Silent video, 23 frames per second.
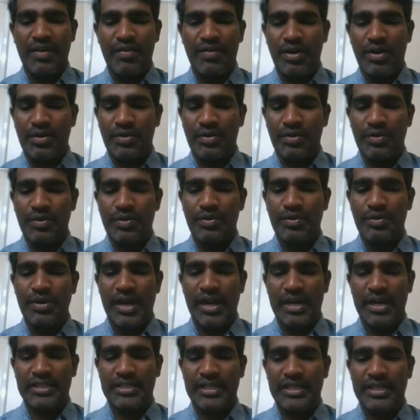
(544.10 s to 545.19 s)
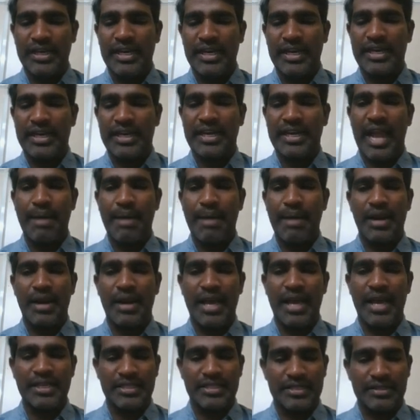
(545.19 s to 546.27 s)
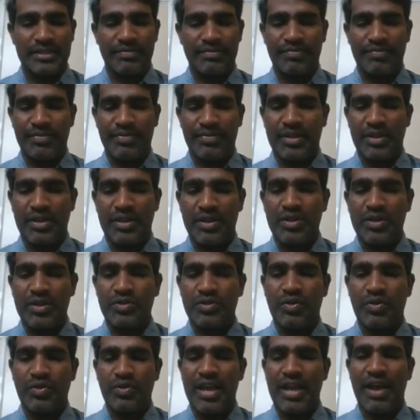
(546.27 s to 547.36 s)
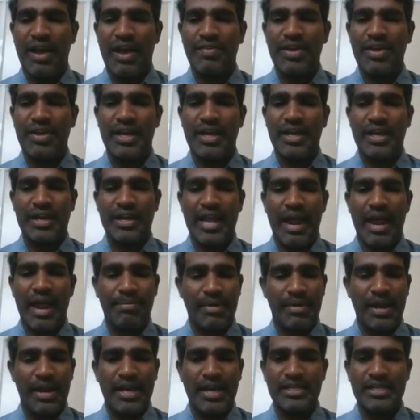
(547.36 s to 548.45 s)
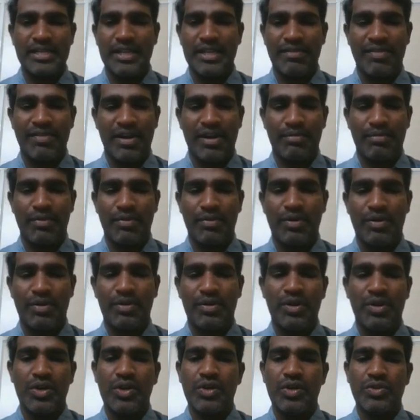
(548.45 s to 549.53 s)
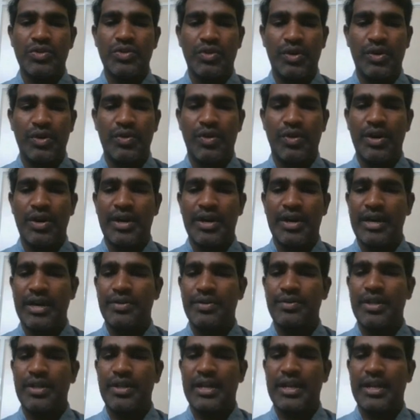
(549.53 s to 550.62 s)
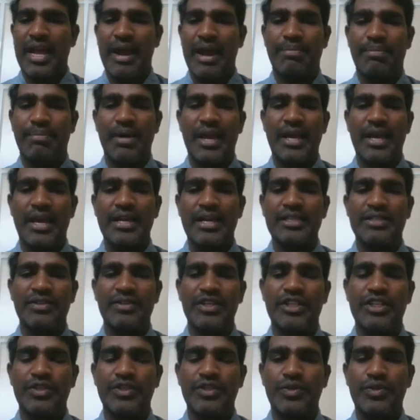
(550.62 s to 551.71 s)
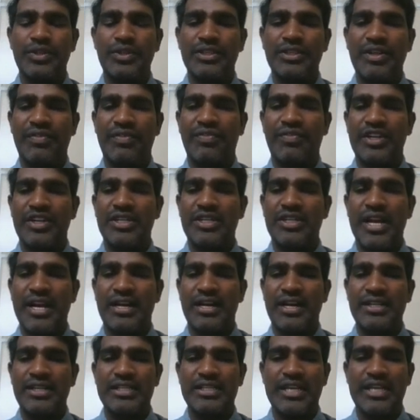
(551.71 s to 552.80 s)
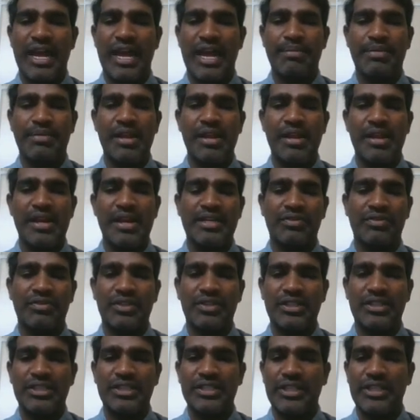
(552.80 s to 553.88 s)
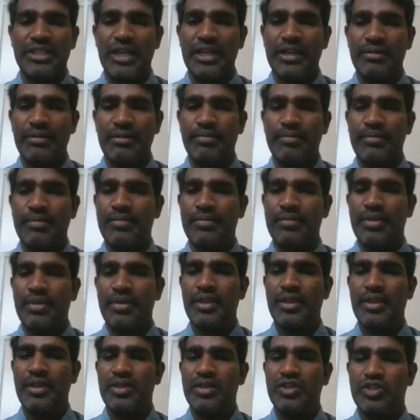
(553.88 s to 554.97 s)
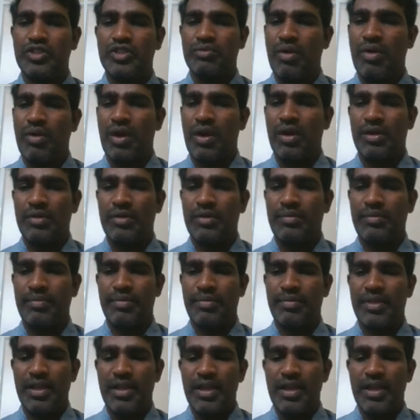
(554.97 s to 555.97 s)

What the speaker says: I want to do, let us say, capitalize. So we have here capitalize is available. So go and try to do the capitalize. It is doing the first letter is capital, rest of the things are small.